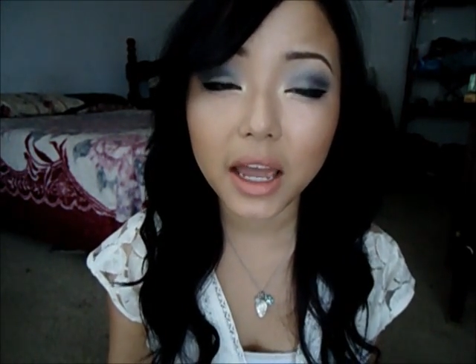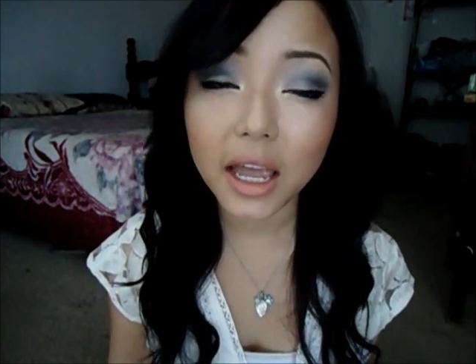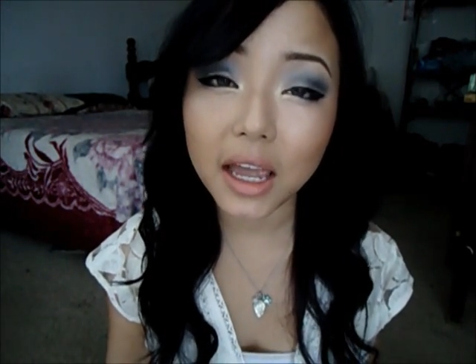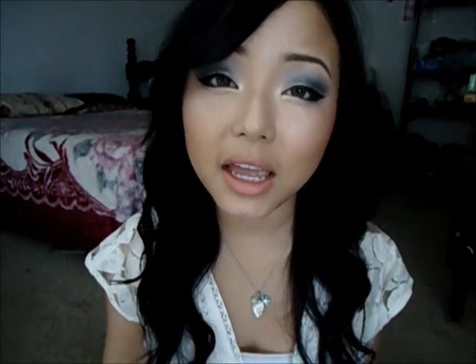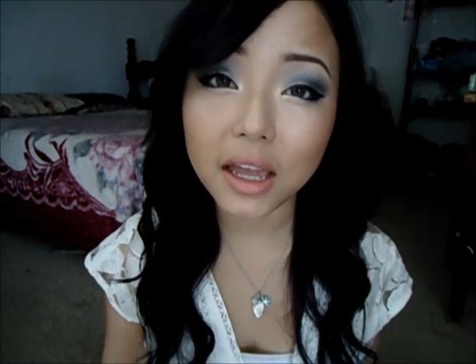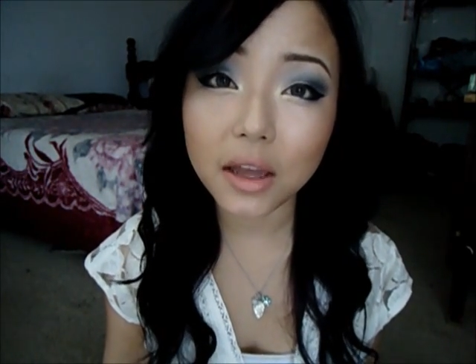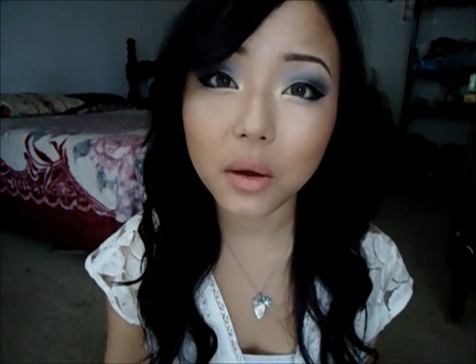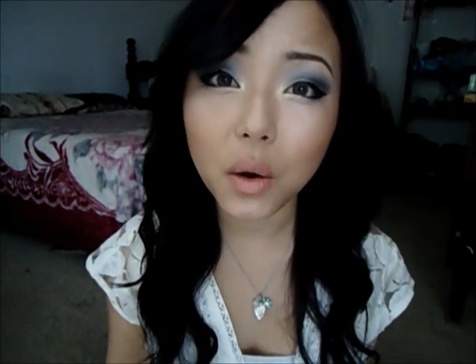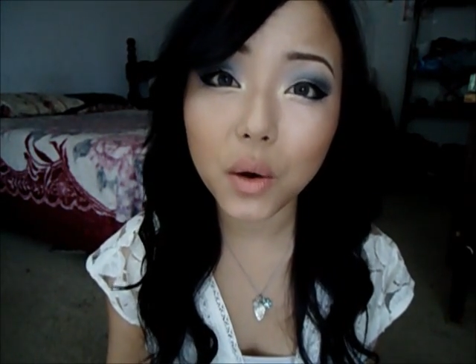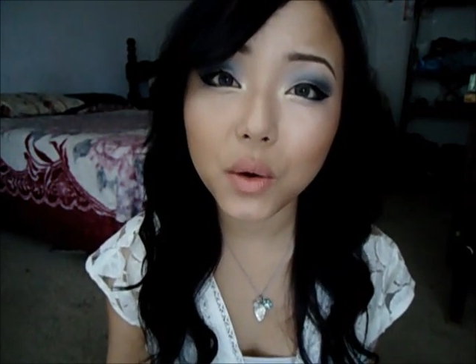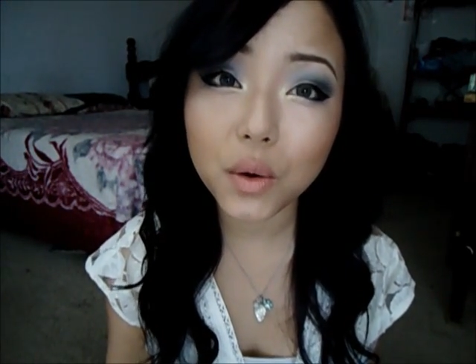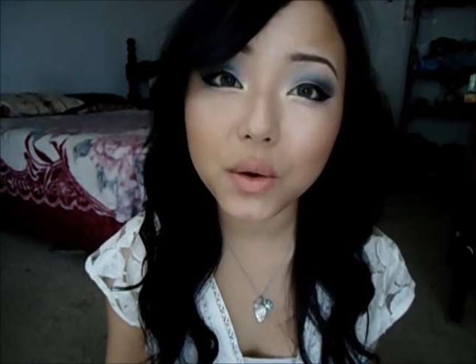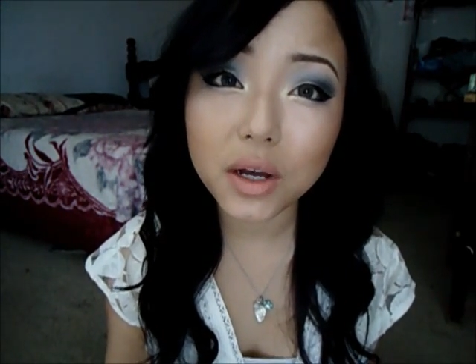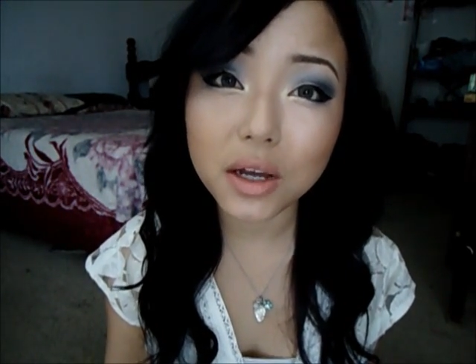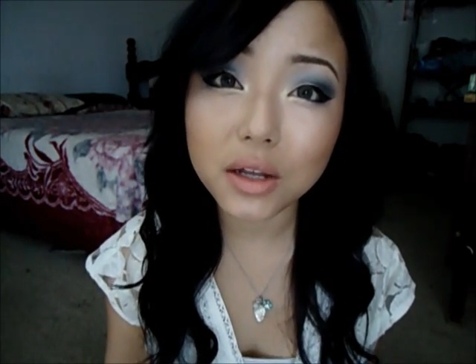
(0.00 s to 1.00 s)
a
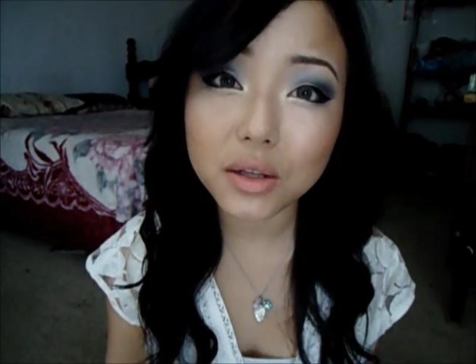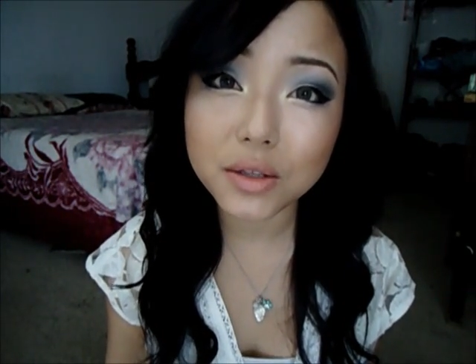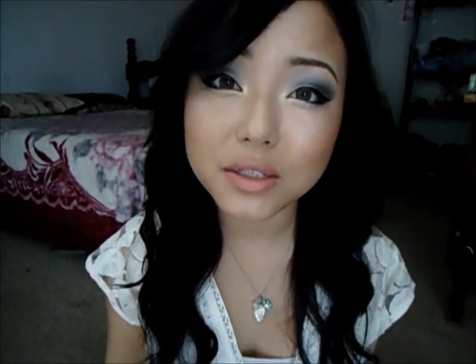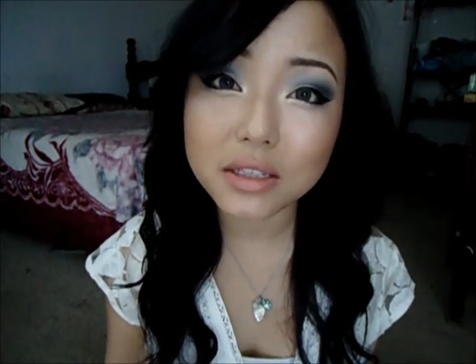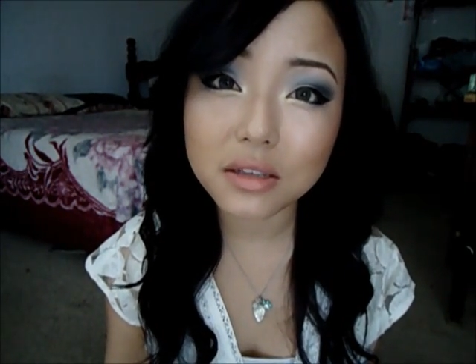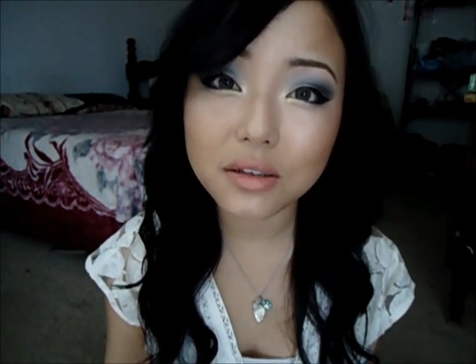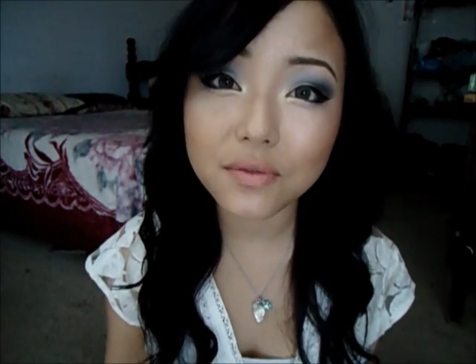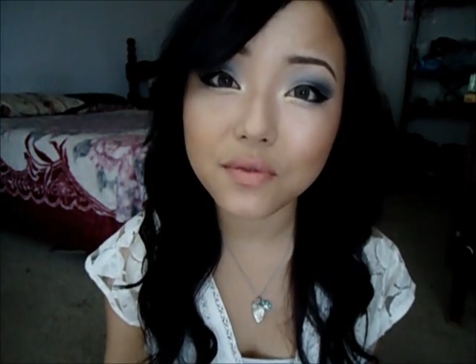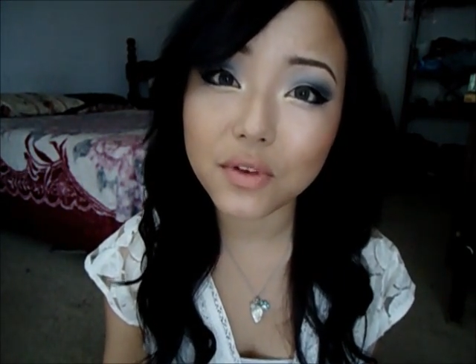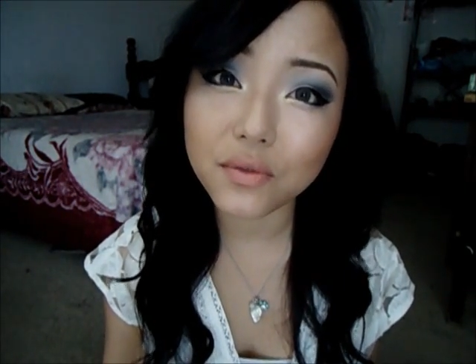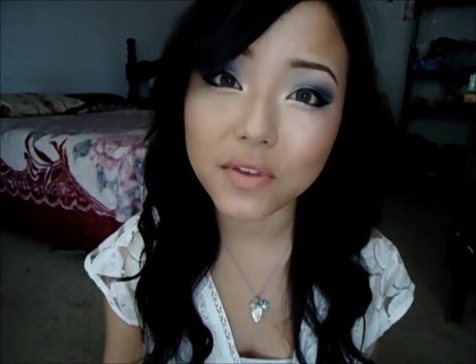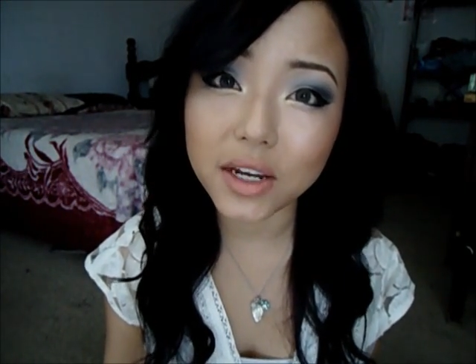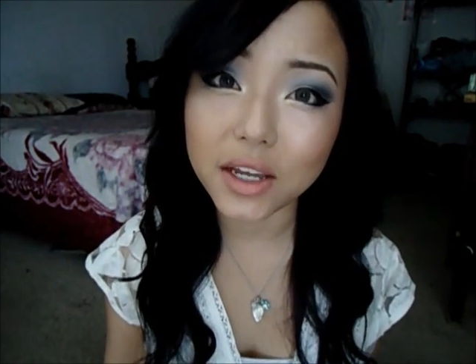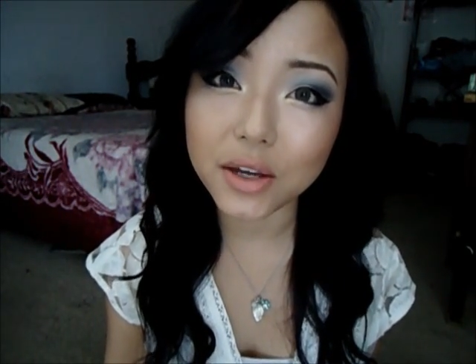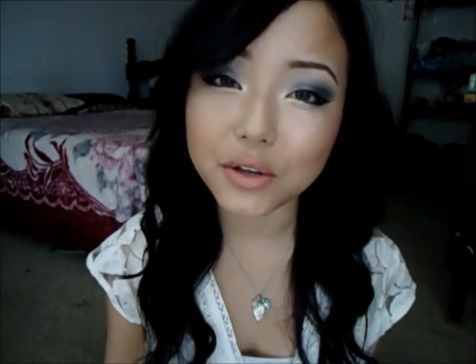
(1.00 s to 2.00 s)
whole conclusive
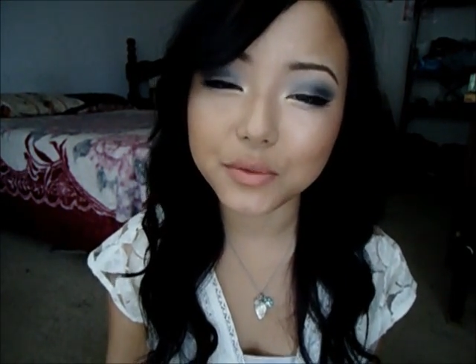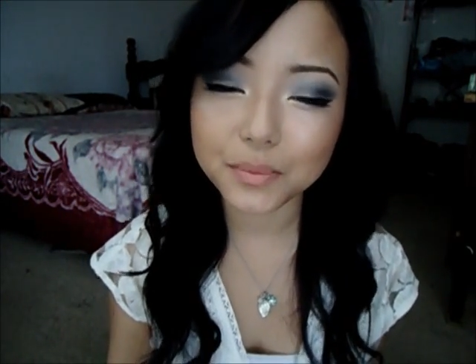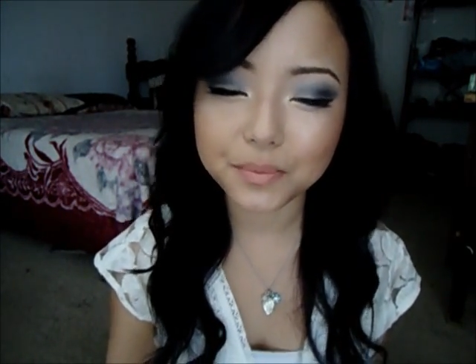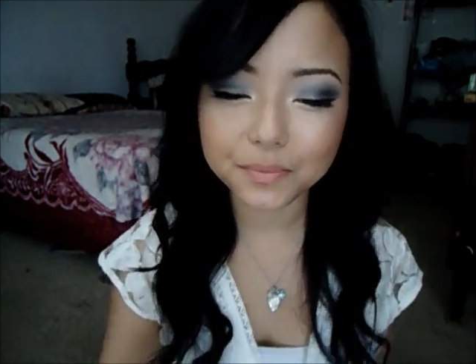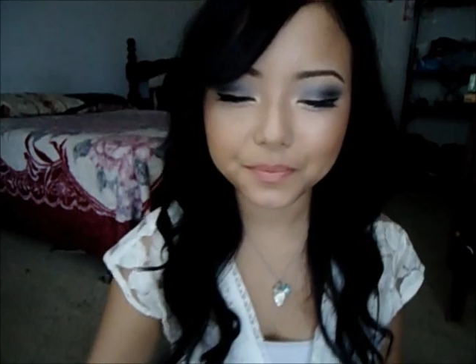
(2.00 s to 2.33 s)
video.